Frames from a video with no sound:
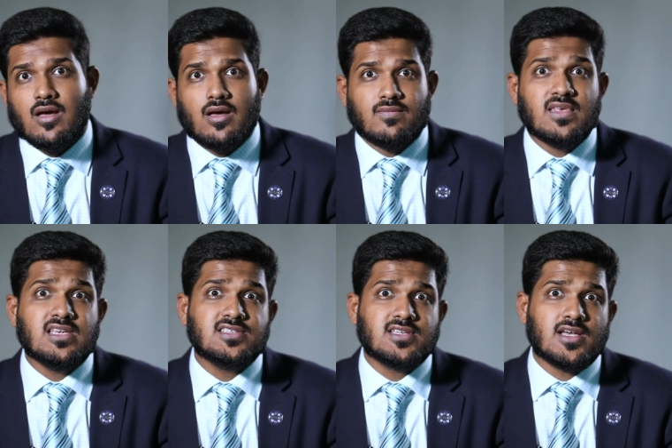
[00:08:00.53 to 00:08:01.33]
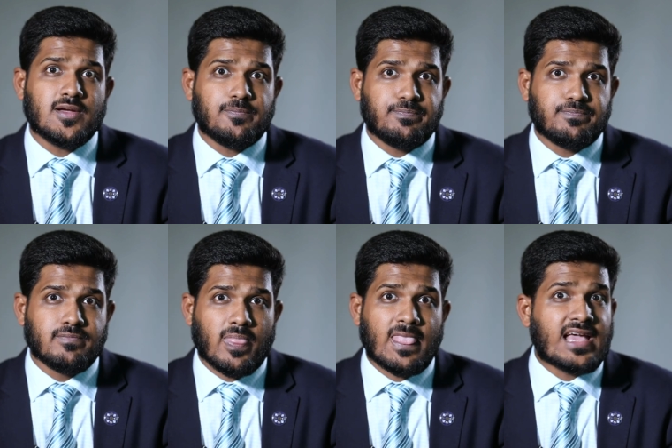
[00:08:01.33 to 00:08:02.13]
Uh, these uh,
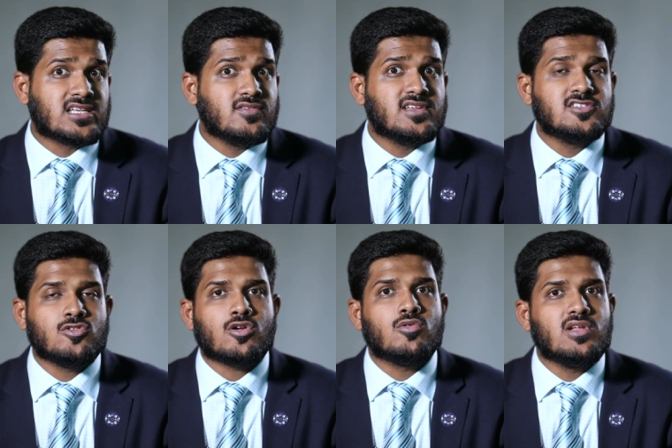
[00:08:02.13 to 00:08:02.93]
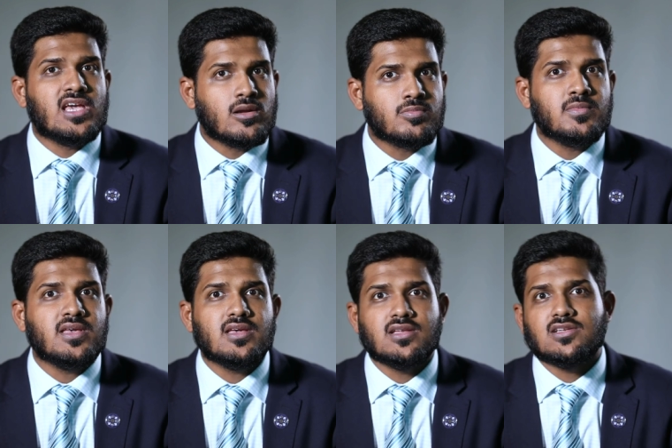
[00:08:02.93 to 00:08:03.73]
activities not only helped
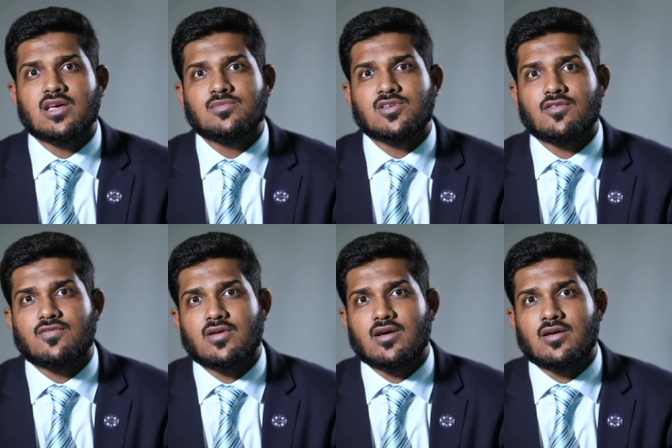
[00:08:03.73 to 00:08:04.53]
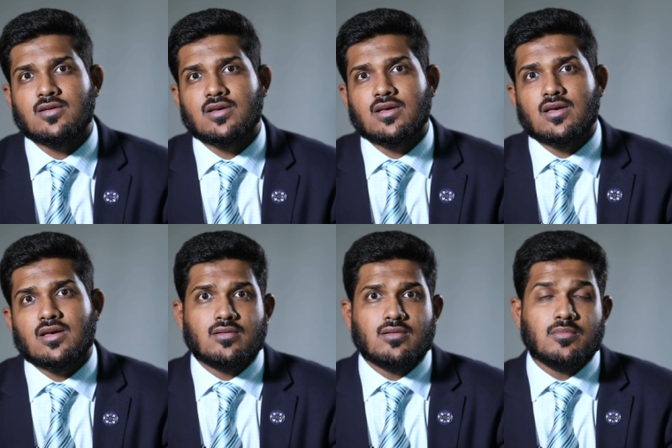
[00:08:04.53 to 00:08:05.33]
me in terms of uh,
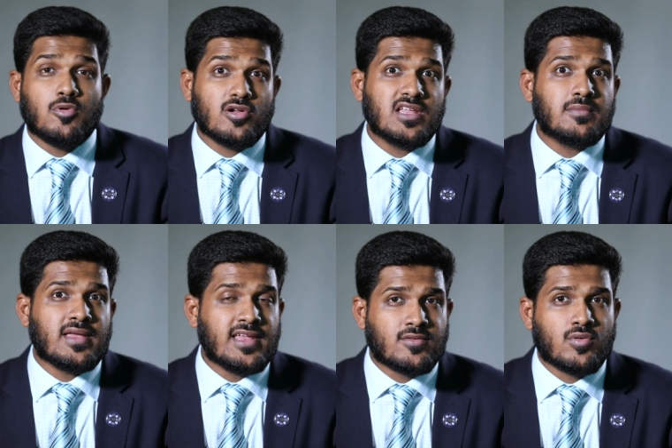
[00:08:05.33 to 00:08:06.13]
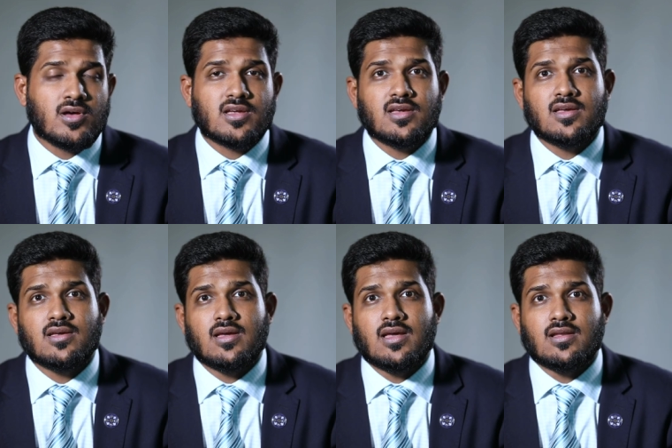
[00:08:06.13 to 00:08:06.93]
broadening my network
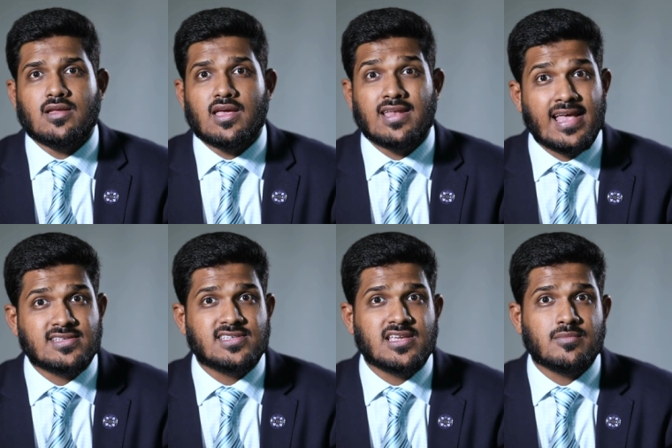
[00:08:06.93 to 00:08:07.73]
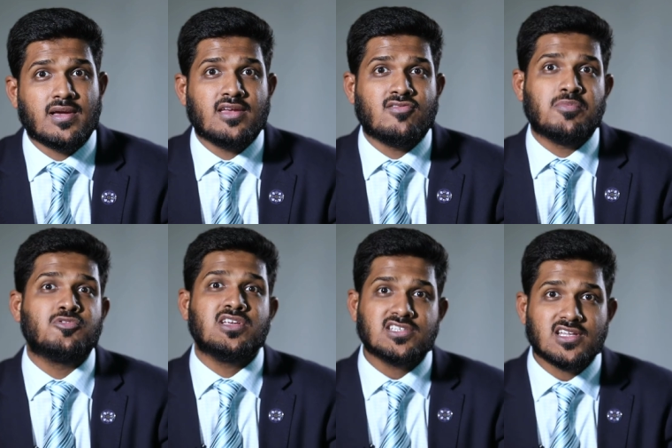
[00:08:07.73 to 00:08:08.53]
and enhancing my
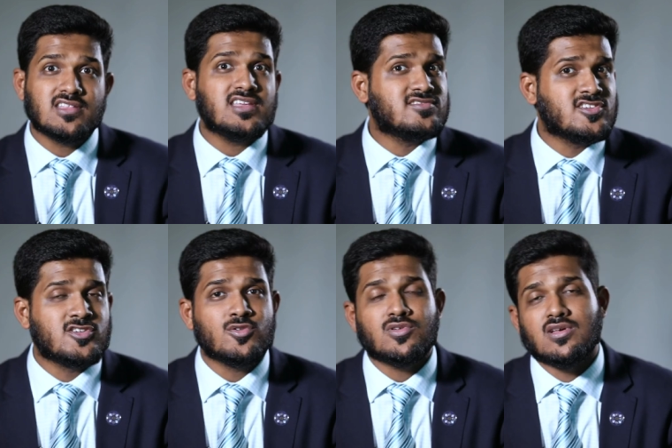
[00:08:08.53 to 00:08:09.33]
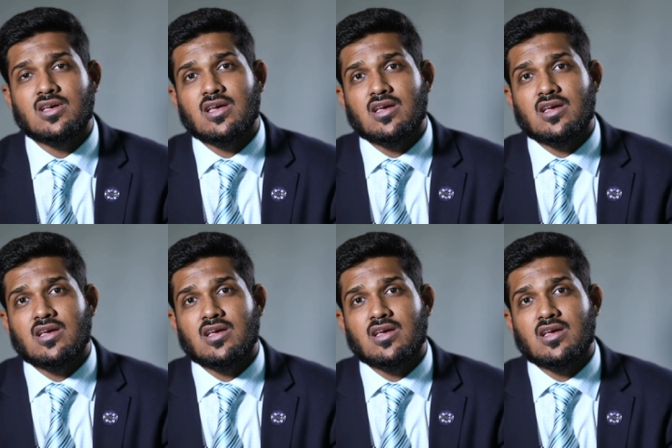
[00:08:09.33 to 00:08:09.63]
reputation in the institute,